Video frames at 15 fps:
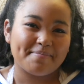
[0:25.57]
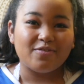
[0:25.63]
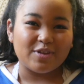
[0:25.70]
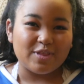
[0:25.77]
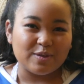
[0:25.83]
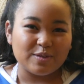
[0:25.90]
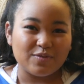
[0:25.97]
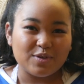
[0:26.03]
For
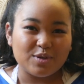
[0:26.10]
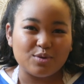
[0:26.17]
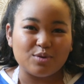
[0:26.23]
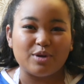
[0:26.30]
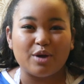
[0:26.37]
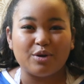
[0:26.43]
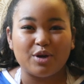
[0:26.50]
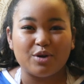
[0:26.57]
those of you who
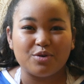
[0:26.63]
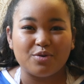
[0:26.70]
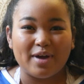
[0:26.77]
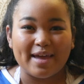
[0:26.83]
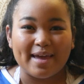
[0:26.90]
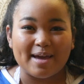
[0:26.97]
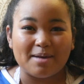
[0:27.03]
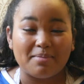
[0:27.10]
don't know who I
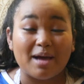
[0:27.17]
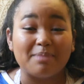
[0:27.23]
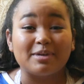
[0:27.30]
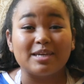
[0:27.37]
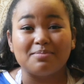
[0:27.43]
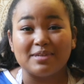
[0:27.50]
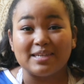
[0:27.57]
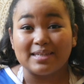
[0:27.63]
am, I'm
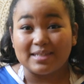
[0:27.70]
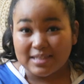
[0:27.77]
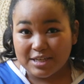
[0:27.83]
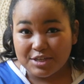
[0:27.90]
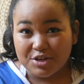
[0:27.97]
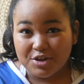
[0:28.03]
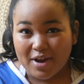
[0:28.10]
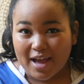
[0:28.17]
going to be a
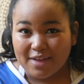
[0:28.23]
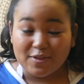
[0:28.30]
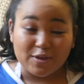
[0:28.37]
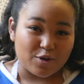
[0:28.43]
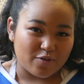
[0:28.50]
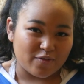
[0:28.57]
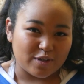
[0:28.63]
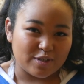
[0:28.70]
senior at the
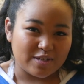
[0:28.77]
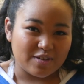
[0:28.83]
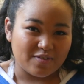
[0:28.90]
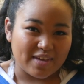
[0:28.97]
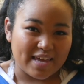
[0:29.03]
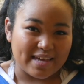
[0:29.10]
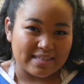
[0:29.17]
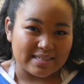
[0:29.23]
University
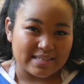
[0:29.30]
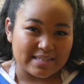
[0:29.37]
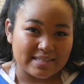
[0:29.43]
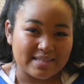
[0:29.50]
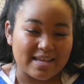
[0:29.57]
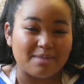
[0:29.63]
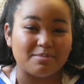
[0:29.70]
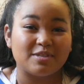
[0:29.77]
of
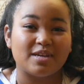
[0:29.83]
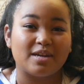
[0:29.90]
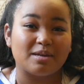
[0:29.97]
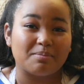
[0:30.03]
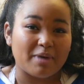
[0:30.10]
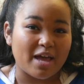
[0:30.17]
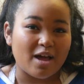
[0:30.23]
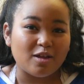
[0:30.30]
Kansas. I'm
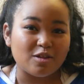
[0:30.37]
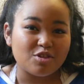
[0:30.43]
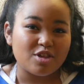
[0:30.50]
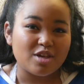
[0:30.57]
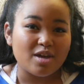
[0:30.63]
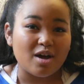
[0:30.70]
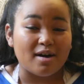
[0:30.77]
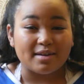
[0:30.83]
studying
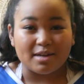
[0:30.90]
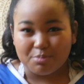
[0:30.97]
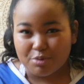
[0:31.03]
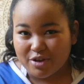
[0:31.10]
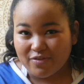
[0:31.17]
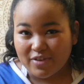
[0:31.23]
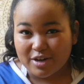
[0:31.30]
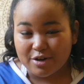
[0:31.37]
biology on a
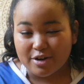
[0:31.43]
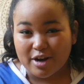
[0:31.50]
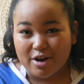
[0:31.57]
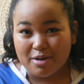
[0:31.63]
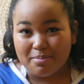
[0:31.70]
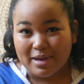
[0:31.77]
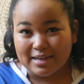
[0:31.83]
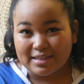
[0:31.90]

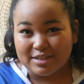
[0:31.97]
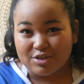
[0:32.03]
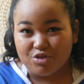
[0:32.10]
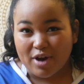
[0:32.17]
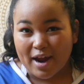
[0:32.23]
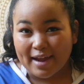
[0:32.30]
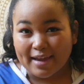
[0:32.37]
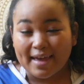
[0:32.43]
pre-veterinary medicine
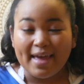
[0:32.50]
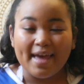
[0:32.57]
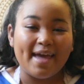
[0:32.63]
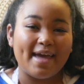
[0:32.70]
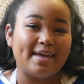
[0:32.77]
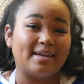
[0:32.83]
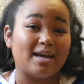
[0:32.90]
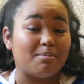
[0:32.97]
track,
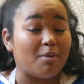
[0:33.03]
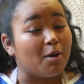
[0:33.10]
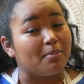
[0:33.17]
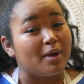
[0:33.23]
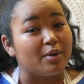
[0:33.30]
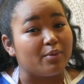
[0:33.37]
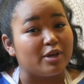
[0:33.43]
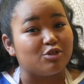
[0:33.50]
and I'm on
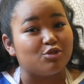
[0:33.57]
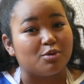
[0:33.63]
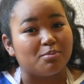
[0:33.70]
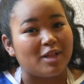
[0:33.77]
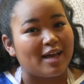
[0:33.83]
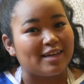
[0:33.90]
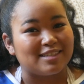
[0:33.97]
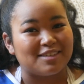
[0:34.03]
my way to
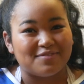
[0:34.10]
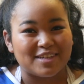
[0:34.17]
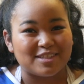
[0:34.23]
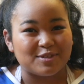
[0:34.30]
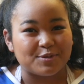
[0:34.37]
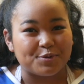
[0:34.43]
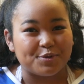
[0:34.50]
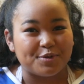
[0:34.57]
applying to
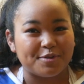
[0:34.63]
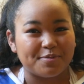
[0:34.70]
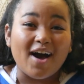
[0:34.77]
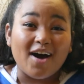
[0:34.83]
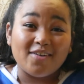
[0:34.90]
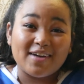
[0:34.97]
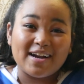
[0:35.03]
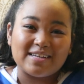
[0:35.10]
vet school.
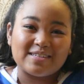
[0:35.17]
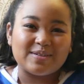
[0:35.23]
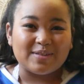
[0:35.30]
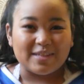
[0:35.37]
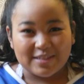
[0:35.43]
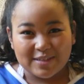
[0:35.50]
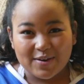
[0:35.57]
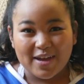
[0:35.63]
Alright, so
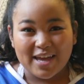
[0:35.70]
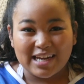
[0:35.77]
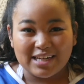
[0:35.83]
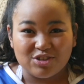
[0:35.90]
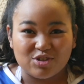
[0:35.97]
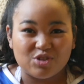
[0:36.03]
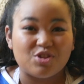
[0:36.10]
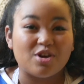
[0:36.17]
let's go ahead
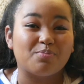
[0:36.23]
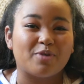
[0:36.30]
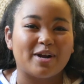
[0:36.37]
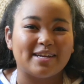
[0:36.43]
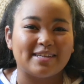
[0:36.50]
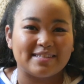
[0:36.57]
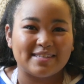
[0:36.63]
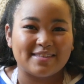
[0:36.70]
and just jump
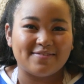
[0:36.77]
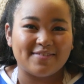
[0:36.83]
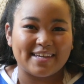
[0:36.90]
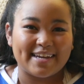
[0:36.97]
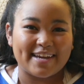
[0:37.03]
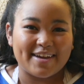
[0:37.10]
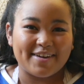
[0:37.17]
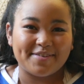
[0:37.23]
right into the
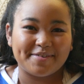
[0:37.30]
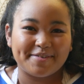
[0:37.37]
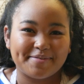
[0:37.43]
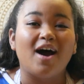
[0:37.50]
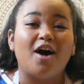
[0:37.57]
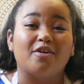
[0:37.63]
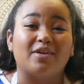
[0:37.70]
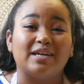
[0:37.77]
video.
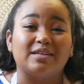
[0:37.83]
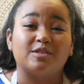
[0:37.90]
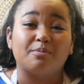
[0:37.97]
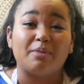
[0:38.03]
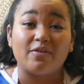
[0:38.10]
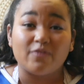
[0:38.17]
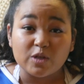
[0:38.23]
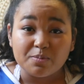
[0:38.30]
Alright, so
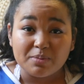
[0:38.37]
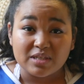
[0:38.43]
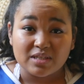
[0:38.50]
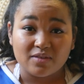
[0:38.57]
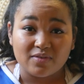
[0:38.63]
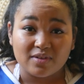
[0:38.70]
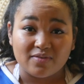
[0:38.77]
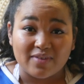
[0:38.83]
my first piece
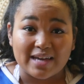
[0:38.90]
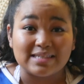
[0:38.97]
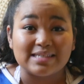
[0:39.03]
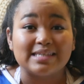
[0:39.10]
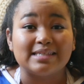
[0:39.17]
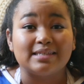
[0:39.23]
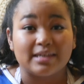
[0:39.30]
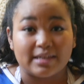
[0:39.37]
of advice
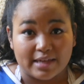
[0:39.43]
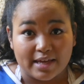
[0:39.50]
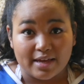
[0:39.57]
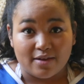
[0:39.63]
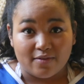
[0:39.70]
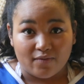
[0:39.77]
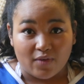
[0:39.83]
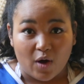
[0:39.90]
is to
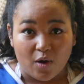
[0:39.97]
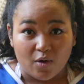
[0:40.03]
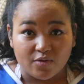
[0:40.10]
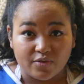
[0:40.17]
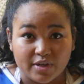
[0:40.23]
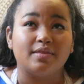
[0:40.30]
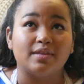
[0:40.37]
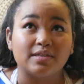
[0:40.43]
get
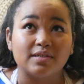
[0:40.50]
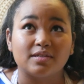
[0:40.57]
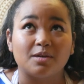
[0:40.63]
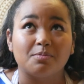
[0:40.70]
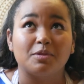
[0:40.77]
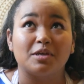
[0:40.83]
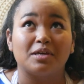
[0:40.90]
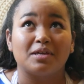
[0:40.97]
involved. This is
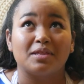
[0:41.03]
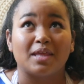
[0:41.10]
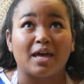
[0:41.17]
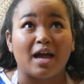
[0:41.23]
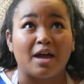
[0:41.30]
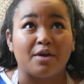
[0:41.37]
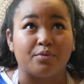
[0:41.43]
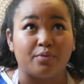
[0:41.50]
something
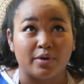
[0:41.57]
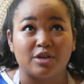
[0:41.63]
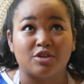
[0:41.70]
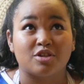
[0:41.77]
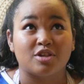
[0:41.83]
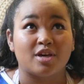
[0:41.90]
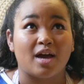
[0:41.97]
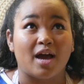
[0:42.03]
that I
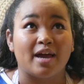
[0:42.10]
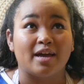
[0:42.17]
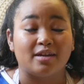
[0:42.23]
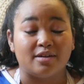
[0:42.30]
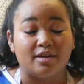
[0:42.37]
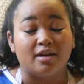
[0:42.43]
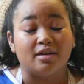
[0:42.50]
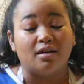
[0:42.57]
wish I
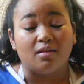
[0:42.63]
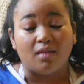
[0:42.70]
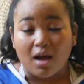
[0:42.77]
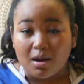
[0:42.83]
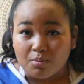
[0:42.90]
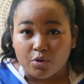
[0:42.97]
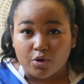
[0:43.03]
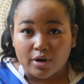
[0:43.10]
had done a
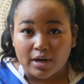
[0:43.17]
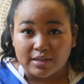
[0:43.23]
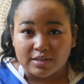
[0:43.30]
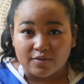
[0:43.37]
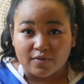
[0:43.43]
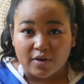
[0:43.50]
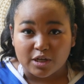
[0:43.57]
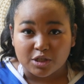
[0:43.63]
lot more as
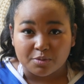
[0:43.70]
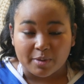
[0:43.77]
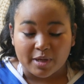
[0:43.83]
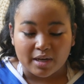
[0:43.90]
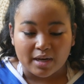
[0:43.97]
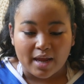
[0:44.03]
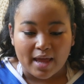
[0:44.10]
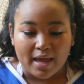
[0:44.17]
a
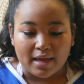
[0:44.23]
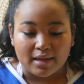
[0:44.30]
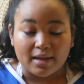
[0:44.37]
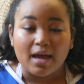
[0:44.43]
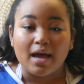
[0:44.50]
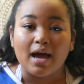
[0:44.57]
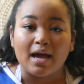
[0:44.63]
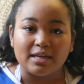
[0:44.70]
freshman, and
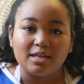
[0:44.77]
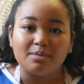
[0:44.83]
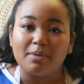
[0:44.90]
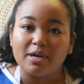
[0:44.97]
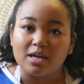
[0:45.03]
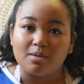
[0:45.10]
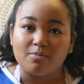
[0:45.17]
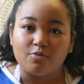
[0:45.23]
I did
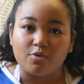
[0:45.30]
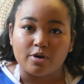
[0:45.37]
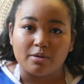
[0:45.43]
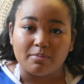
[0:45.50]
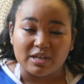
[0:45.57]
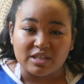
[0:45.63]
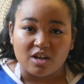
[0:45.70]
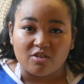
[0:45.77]
make up for
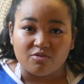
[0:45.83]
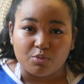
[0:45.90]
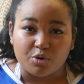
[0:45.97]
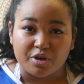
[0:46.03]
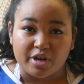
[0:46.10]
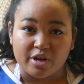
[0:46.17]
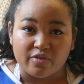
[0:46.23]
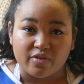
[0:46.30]
it my sophomore
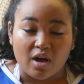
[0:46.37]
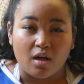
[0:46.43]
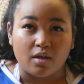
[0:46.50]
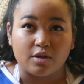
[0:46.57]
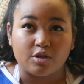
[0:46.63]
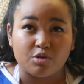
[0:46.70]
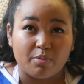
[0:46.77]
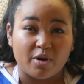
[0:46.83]
year of
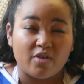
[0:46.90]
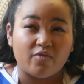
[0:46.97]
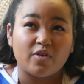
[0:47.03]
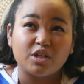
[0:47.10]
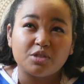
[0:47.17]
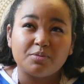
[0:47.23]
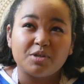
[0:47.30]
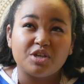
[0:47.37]
college, but
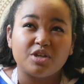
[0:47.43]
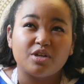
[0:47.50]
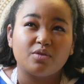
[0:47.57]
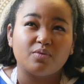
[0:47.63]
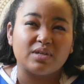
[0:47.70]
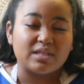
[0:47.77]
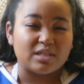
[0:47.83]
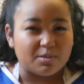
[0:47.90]
freshman year
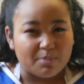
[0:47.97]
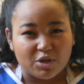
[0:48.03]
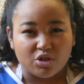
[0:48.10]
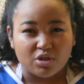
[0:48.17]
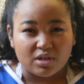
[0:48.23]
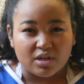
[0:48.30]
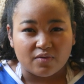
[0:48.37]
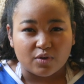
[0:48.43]
was
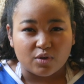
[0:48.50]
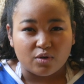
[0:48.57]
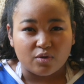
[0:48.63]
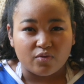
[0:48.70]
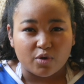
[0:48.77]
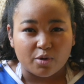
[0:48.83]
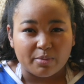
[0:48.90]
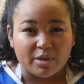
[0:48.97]
especially
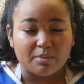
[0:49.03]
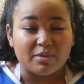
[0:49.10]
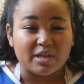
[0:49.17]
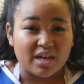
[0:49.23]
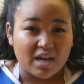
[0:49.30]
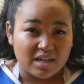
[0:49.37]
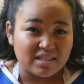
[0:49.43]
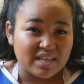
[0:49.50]
difficult for me
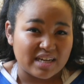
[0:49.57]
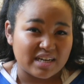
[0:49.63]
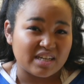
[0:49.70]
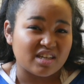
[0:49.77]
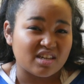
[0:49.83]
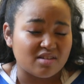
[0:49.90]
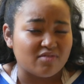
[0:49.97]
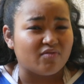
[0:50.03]
because I
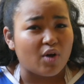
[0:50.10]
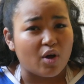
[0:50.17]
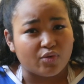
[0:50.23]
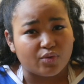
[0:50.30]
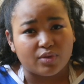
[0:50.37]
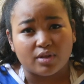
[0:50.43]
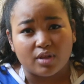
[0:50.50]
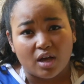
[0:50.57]
didn't get
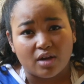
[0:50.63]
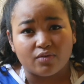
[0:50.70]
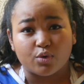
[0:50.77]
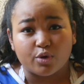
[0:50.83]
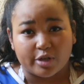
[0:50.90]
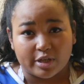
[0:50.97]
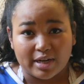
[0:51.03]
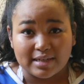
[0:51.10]
involved with a lot of
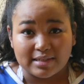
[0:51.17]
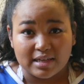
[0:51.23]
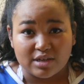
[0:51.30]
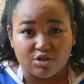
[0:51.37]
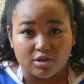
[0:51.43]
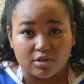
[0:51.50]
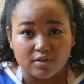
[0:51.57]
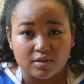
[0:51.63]

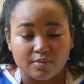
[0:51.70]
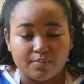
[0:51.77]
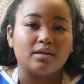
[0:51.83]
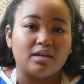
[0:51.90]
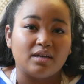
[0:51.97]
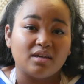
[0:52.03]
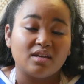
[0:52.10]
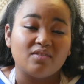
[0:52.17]
organizations.
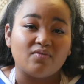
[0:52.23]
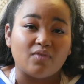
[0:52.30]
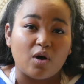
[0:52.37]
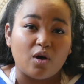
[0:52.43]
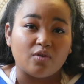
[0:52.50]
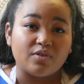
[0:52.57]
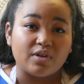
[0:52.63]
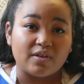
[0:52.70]
Getting
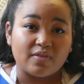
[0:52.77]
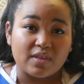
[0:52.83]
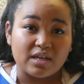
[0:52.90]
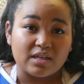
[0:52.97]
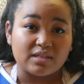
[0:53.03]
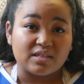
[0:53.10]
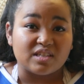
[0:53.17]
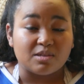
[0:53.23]
involved in
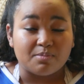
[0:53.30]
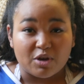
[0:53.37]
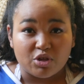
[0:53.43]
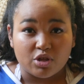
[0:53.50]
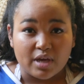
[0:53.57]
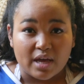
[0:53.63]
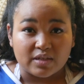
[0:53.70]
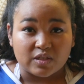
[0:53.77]
things,
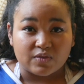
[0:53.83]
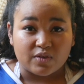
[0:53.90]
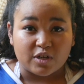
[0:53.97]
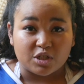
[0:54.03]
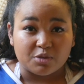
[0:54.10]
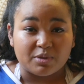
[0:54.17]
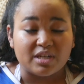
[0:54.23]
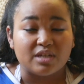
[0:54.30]
especially as a
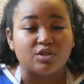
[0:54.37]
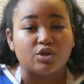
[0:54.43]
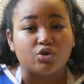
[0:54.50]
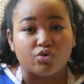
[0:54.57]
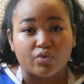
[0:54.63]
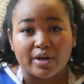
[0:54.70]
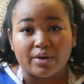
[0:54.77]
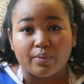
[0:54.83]
freshman, is a
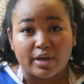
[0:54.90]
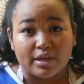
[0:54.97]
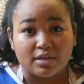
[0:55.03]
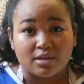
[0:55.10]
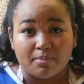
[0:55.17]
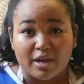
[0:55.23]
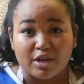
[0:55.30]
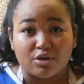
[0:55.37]
great way
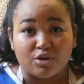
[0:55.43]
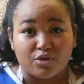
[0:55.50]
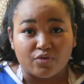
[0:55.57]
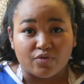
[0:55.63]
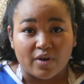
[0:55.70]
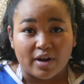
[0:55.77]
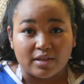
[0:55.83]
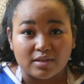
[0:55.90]
to make new
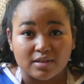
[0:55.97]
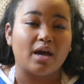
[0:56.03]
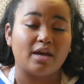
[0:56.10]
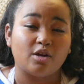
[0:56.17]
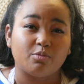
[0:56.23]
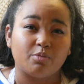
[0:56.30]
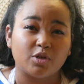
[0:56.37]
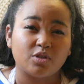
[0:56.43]
friends. I
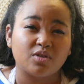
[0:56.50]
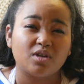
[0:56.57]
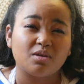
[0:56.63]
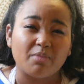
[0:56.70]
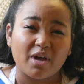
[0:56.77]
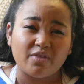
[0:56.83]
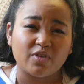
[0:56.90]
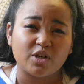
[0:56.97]
know personally
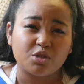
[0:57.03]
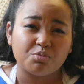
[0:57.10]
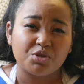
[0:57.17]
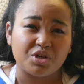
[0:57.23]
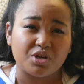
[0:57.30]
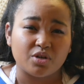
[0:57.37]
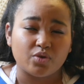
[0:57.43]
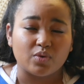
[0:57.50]
my freshman
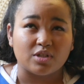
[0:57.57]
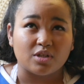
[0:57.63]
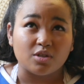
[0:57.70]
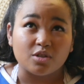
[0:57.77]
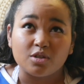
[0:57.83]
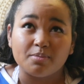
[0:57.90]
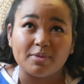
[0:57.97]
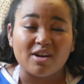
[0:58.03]
year was a
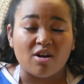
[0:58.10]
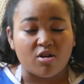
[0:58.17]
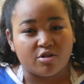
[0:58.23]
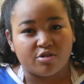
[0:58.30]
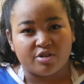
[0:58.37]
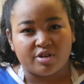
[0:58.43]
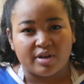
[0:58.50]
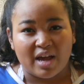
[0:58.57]
little bit
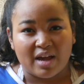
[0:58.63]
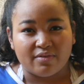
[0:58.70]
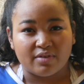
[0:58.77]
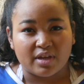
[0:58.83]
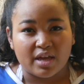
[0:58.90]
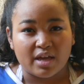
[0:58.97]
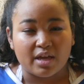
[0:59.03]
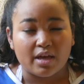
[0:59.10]
harder to
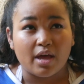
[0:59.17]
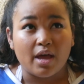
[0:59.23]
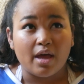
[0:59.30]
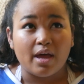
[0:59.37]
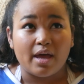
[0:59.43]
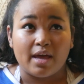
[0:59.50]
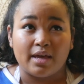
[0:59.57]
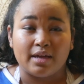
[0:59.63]
navigate,
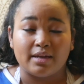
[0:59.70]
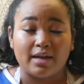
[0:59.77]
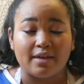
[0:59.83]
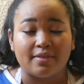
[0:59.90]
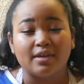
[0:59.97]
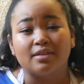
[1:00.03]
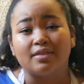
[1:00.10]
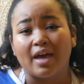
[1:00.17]
and I
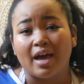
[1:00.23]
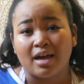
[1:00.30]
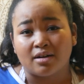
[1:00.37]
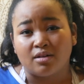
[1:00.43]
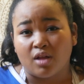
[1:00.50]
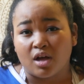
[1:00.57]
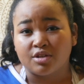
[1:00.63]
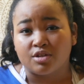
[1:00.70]
think that had a
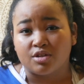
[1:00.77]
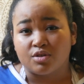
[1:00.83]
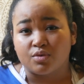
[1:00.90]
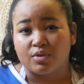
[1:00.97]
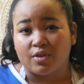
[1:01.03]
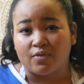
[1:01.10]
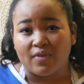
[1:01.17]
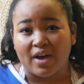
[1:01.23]
lot to do
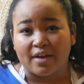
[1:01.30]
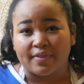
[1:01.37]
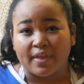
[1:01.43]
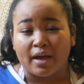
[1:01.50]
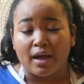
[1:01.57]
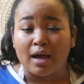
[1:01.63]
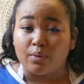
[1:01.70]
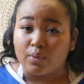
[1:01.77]
with the fact
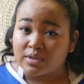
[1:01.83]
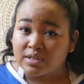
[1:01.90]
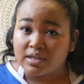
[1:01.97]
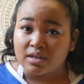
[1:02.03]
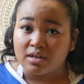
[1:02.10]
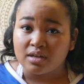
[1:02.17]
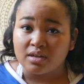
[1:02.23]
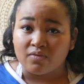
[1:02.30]
that I wasn't
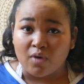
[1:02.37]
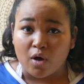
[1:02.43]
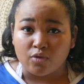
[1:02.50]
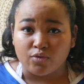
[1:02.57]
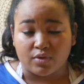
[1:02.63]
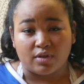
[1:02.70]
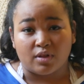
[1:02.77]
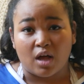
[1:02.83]
getting
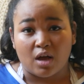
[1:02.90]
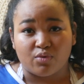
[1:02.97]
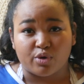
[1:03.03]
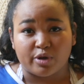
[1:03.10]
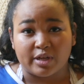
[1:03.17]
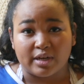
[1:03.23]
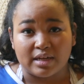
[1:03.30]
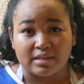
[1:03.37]
involved with a lot of
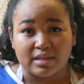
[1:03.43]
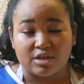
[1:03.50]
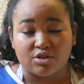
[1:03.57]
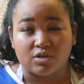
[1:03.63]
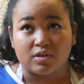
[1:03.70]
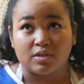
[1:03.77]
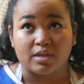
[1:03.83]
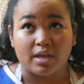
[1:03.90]
organizations,